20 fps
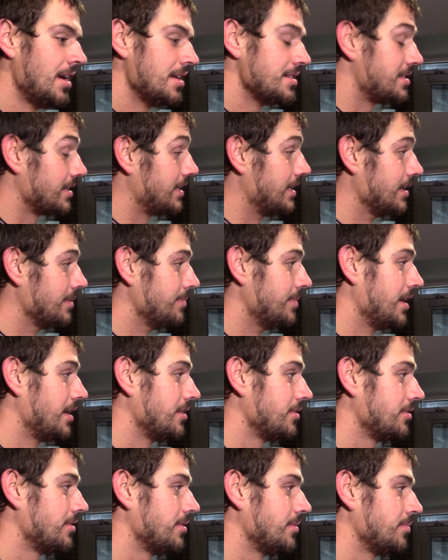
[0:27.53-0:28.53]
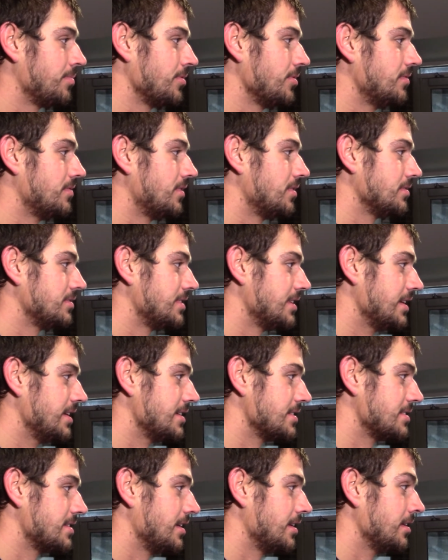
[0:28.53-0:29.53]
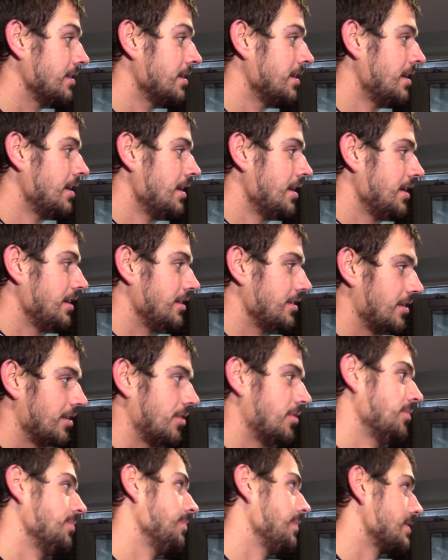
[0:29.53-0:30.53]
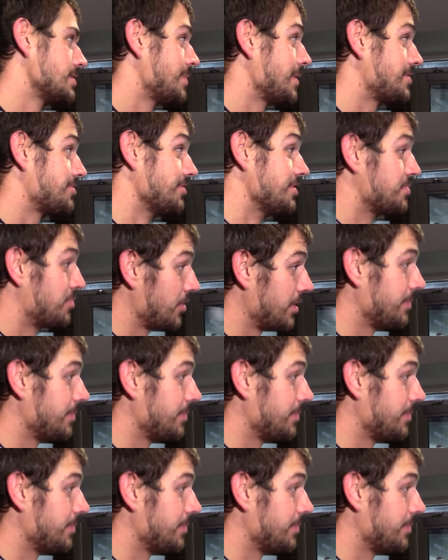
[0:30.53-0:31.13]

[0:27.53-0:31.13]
to get better and improve on things that, you know, especially